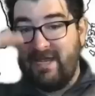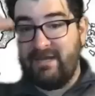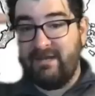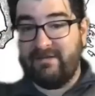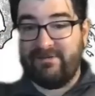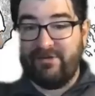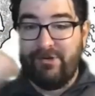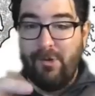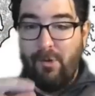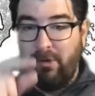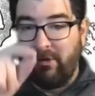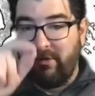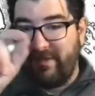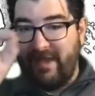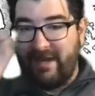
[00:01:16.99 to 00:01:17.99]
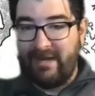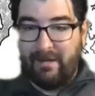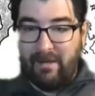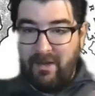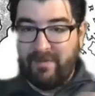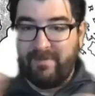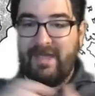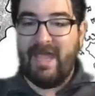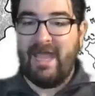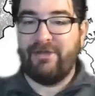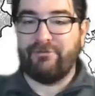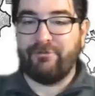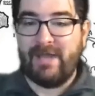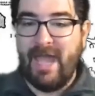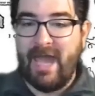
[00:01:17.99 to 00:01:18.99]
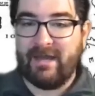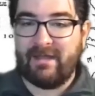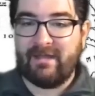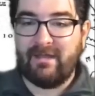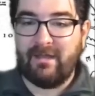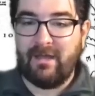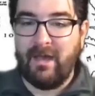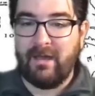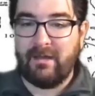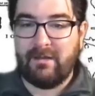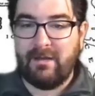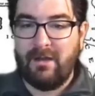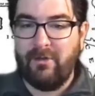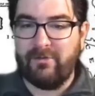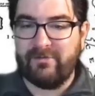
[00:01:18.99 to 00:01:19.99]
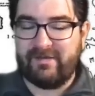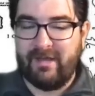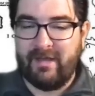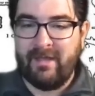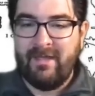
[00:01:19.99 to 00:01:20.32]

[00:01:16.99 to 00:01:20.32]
in its north and along the Adriatic coast